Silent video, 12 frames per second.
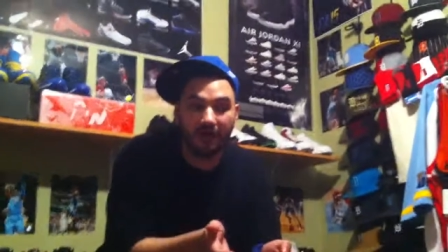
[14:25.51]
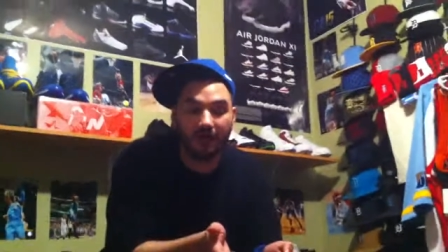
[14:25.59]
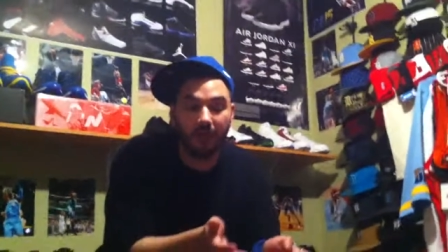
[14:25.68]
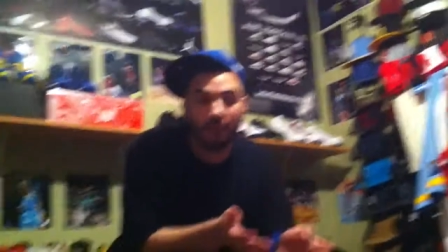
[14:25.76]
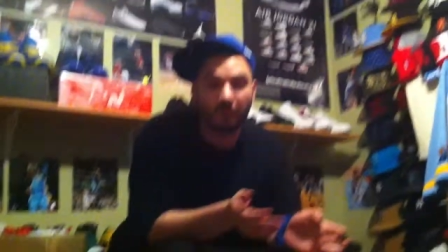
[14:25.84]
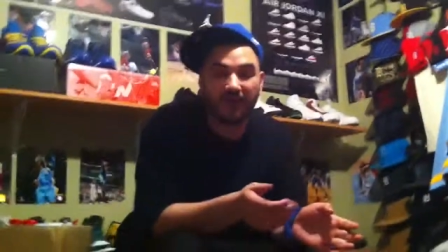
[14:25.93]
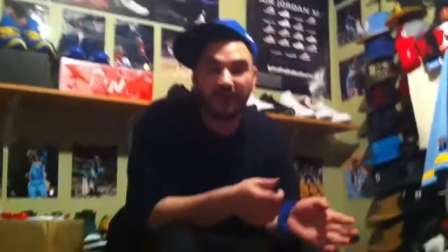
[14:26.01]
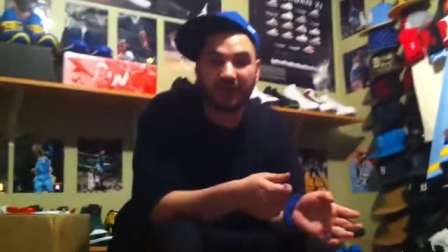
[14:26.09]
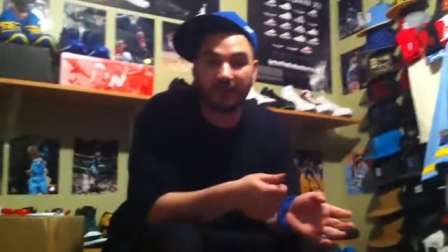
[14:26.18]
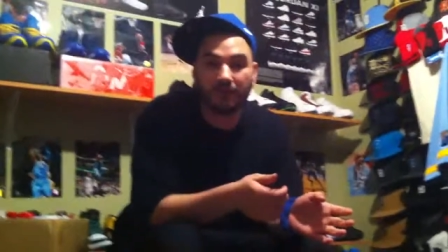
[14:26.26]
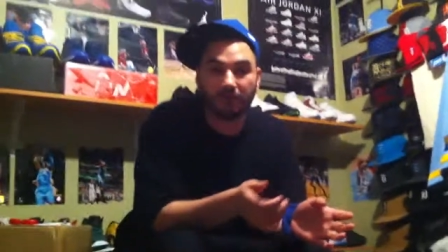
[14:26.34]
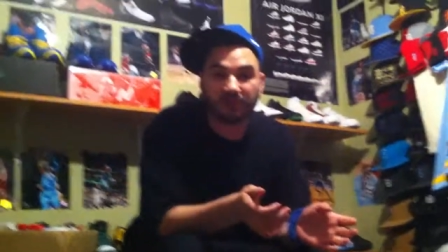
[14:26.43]
Um, when he
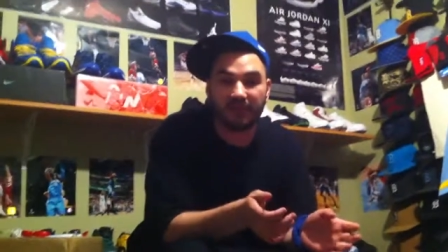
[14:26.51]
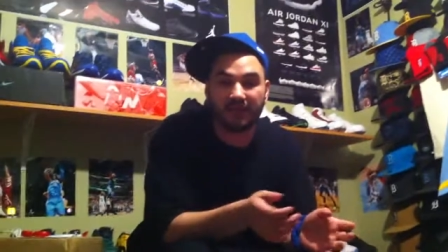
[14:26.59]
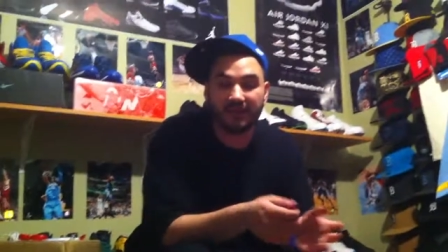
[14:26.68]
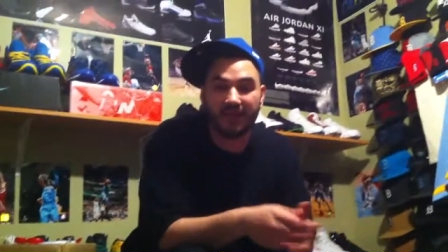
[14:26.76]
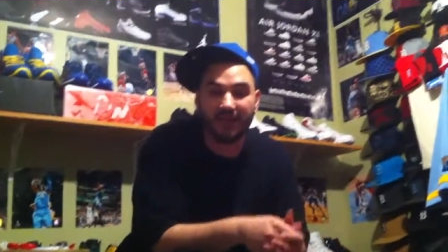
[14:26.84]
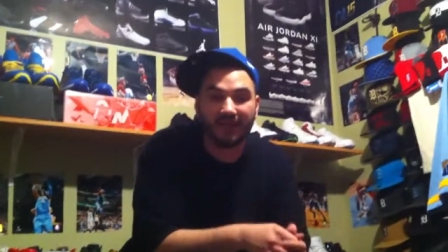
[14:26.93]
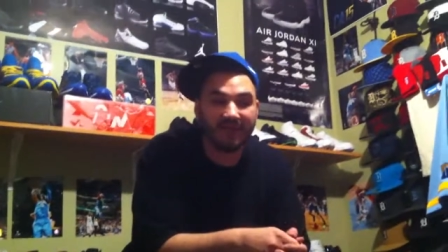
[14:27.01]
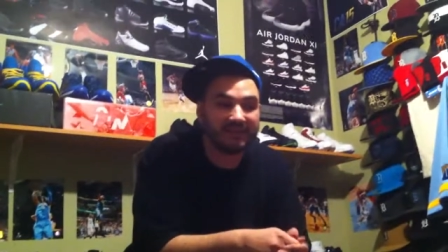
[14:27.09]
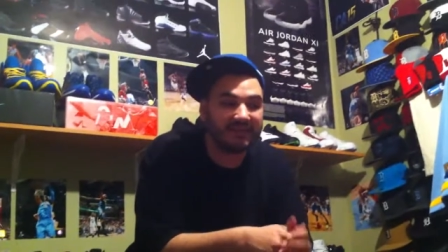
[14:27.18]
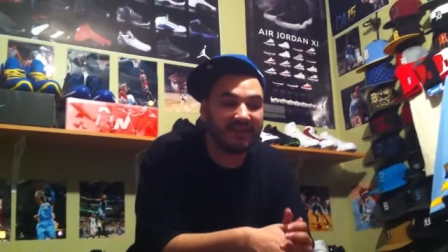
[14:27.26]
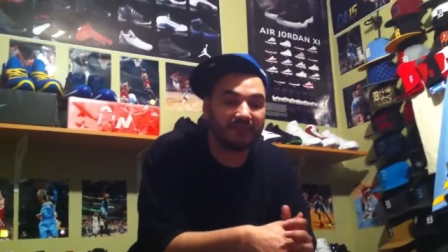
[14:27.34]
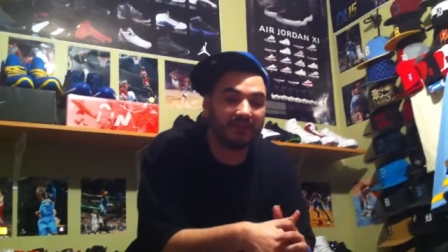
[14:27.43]
get closer to the date,
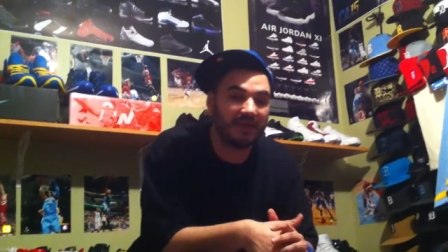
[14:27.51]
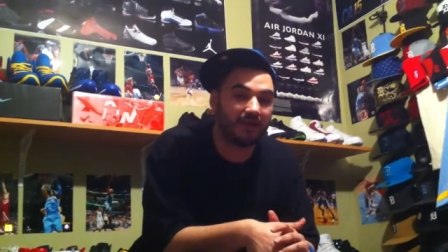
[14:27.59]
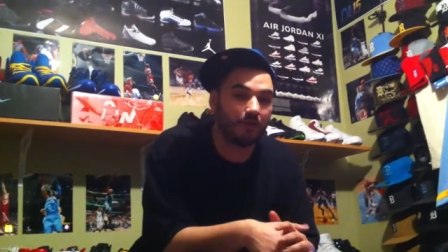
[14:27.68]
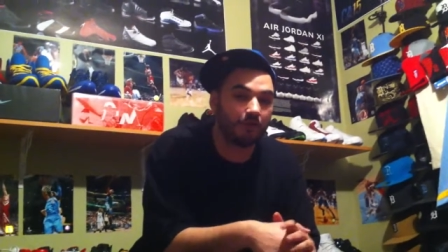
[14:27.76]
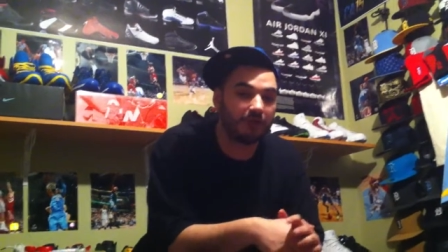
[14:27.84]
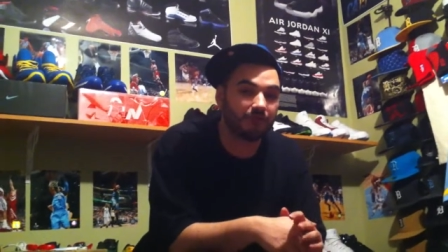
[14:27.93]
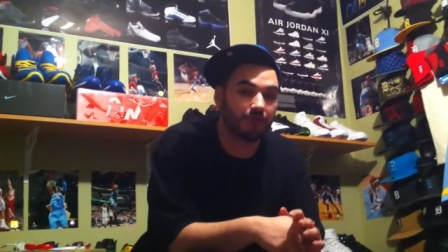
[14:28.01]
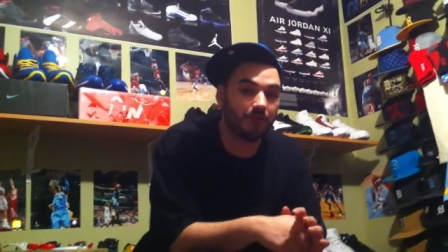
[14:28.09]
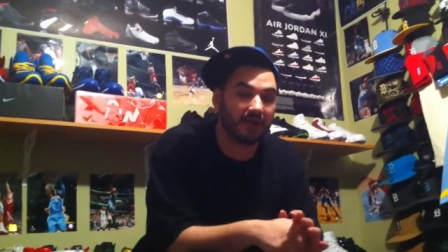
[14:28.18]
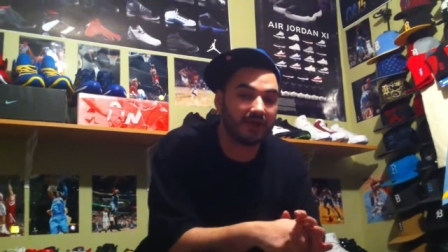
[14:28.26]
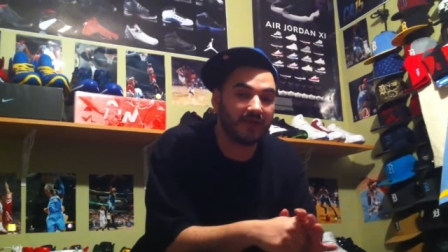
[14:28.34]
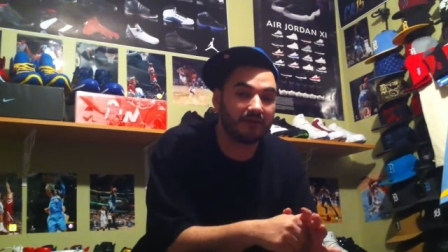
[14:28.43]
he's not even taking orders for him
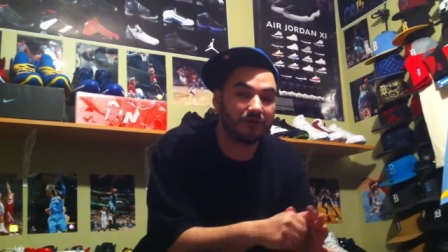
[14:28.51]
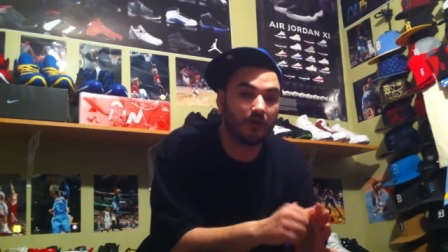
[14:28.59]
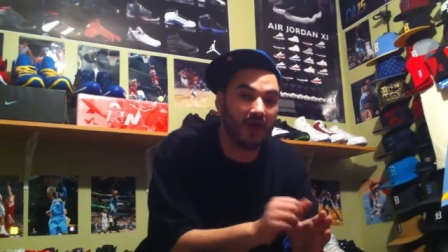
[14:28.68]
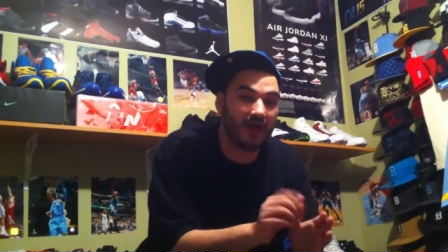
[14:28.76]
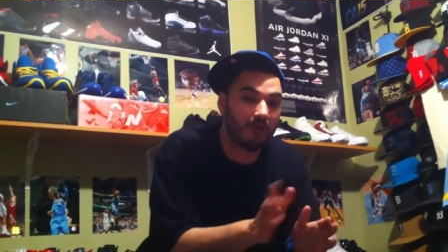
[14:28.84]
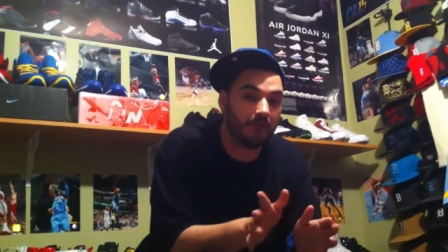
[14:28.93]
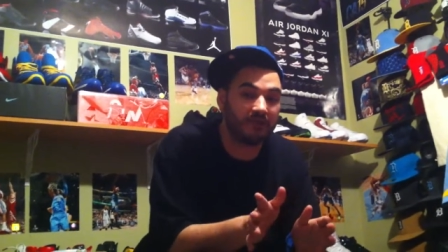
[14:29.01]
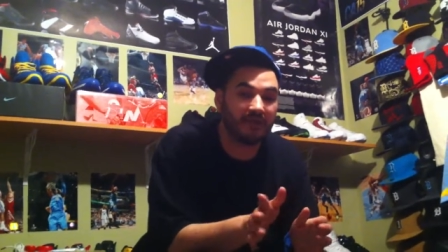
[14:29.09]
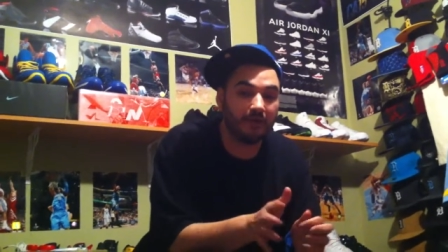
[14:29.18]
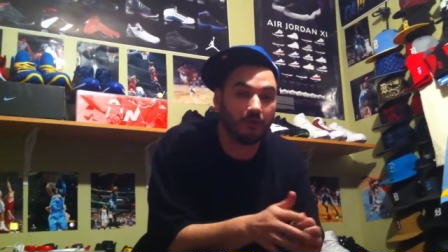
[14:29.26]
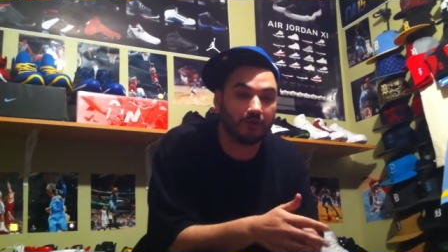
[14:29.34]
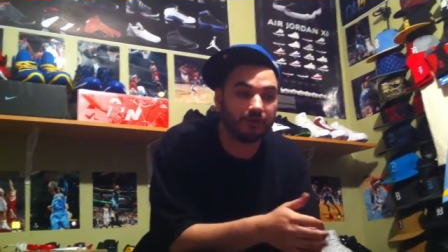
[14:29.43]
right now, so I won't
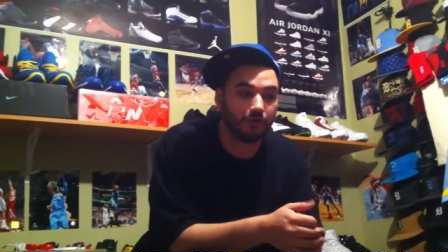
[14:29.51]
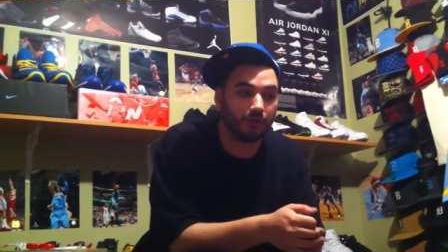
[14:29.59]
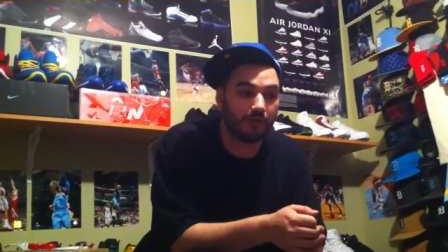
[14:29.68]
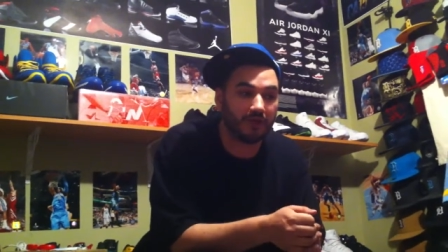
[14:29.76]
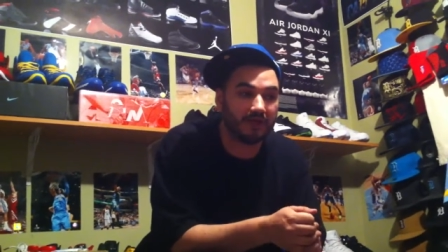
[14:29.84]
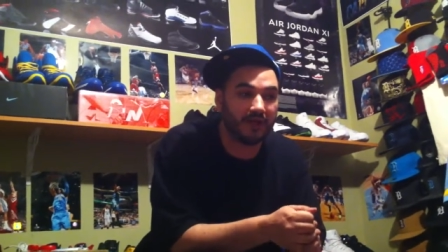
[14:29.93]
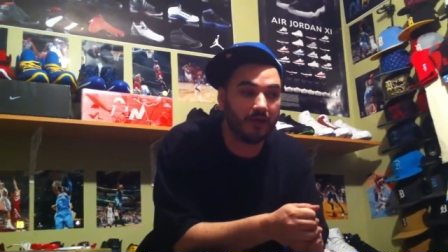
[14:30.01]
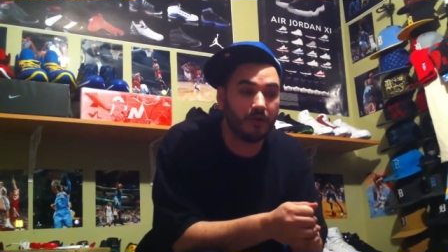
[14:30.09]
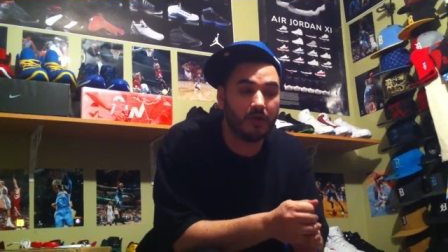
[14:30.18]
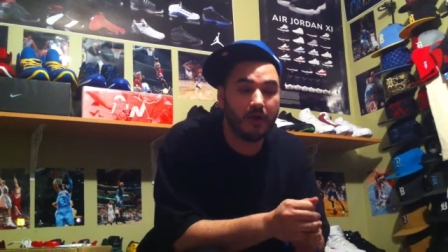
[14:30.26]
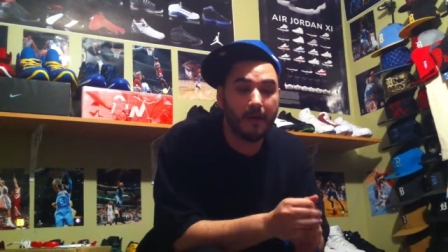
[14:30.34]
take orders for him right now.